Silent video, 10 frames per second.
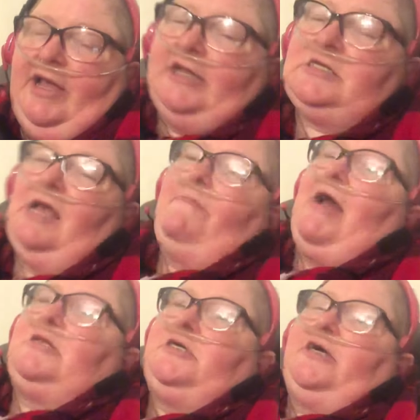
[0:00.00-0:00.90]

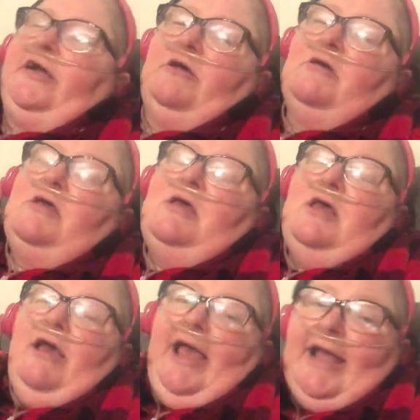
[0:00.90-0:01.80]
antibacterial
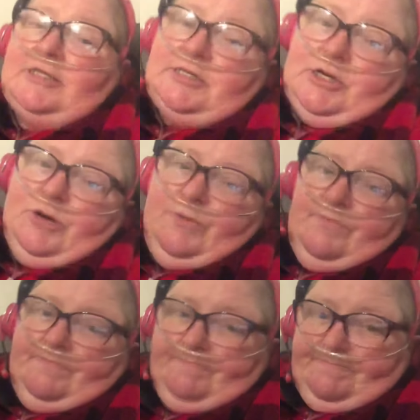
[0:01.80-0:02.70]
hand soap
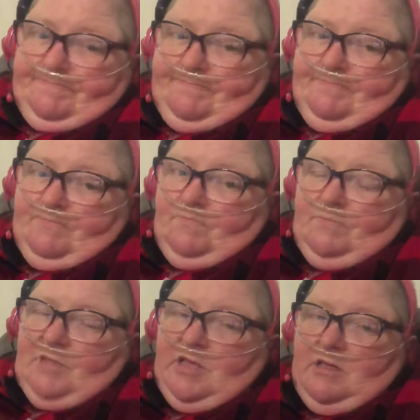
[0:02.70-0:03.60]

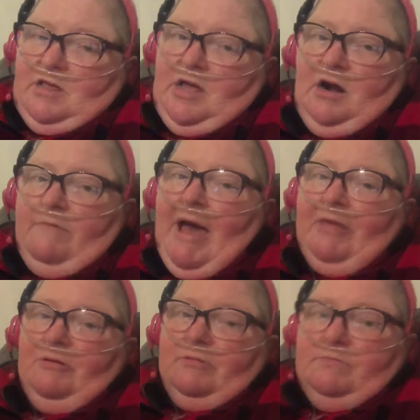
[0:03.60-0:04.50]
in our
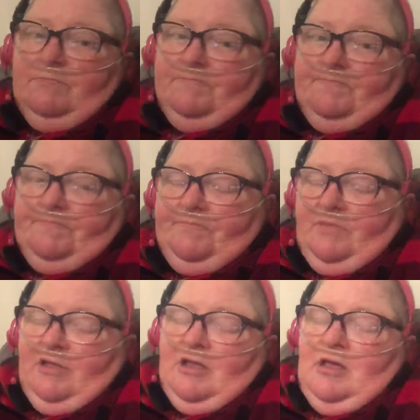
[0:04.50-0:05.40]
bathroom,
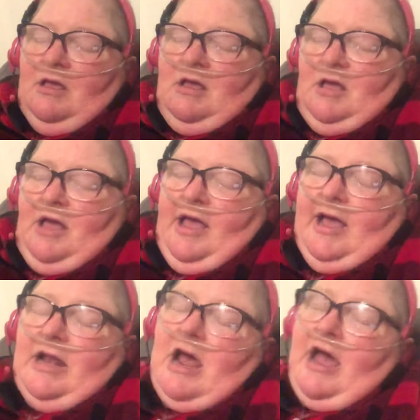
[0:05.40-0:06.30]

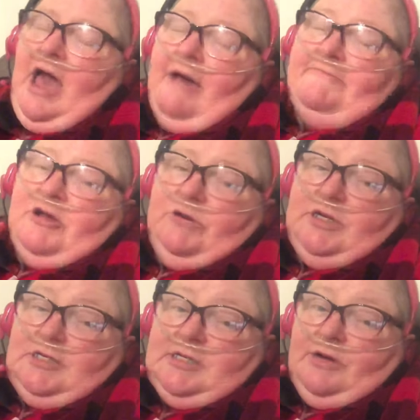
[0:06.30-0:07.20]
and I have
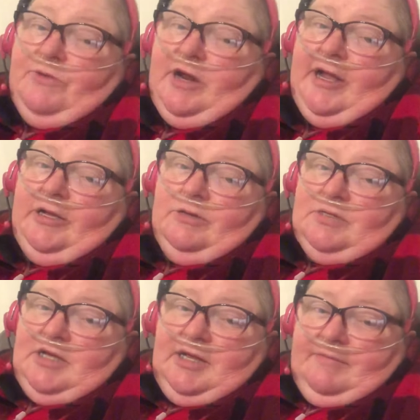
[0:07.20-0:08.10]
noticed that when I
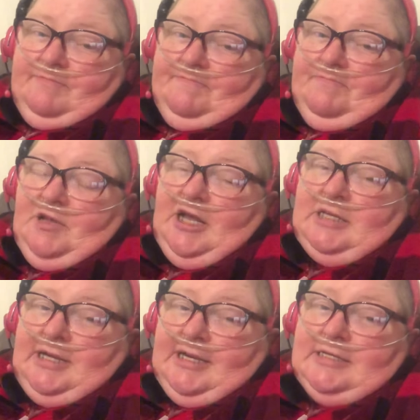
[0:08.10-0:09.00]
use it,
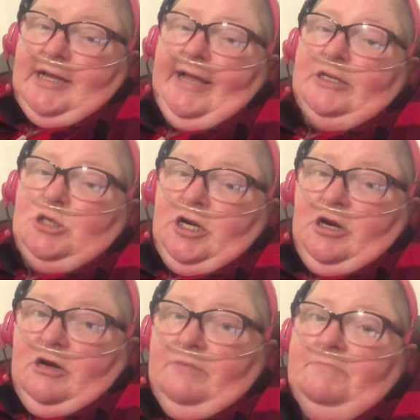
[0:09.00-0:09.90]
it is a trigger.